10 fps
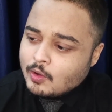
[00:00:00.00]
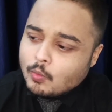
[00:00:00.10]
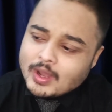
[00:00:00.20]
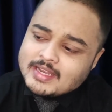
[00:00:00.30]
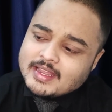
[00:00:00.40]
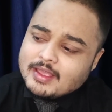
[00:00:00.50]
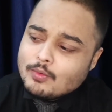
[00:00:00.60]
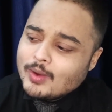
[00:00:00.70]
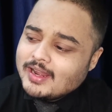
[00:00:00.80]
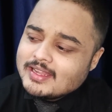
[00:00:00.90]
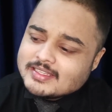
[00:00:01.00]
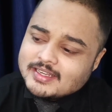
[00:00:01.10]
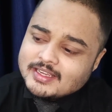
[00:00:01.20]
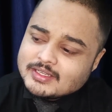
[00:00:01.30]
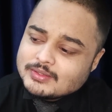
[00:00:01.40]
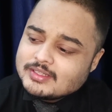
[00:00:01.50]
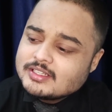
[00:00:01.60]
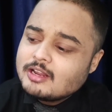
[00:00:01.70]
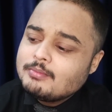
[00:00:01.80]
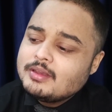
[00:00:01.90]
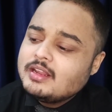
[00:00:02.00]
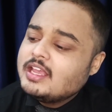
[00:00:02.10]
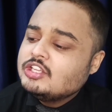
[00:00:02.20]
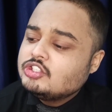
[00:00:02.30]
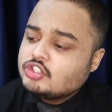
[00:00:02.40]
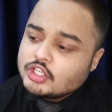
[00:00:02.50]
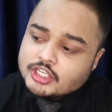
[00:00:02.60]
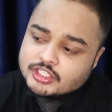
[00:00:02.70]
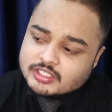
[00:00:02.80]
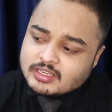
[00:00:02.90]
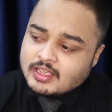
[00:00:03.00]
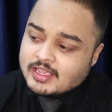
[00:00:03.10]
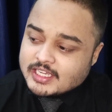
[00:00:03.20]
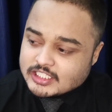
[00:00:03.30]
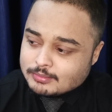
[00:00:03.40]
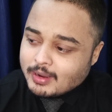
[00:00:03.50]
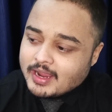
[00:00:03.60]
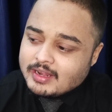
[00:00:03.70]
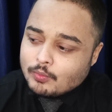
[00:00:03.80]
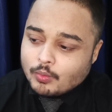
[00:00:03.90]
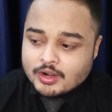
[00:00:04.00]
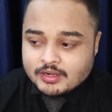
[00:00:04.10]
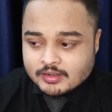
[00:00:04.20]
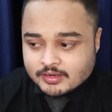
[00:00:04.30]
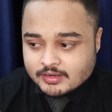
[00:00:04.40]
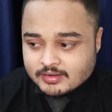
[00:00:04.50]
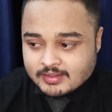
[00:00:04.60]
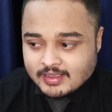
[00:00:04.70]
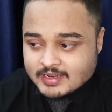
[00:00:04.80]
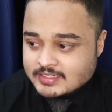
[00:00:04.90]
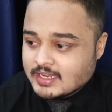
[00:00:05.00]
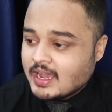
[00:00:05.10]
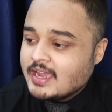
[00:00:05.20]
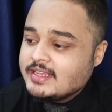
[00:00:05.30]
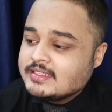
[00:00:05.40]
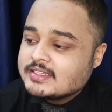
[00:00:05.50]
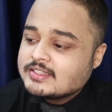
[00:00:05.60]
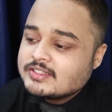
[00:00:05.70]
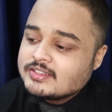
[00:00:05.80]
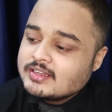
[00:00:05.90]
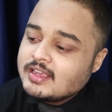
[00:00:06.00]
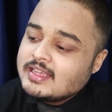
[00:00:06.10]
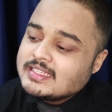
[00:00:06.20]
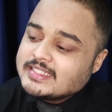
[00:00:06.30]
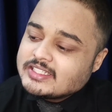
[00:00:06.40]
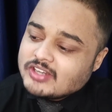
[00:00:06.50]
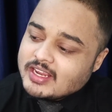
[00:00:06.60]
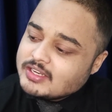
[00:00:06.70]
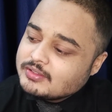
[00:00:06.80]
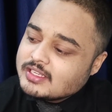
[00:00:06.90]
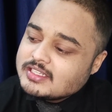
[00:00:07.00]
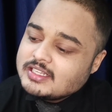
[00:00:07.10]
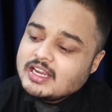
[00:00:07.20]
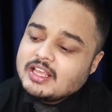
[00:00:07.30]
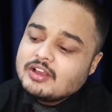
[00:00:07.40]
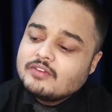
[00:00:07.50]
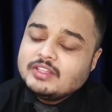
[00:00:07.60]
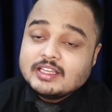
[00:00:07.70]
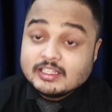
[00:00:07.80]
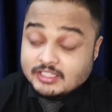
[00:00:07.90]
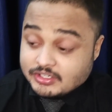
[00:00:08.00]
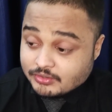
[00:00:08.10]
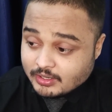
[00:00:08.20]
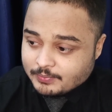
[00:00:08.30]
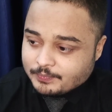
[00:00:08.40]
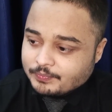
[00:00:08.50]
One day, while listening to the sermon in church, his mind wandered and his eyes straight to the ceiling of the cathedral.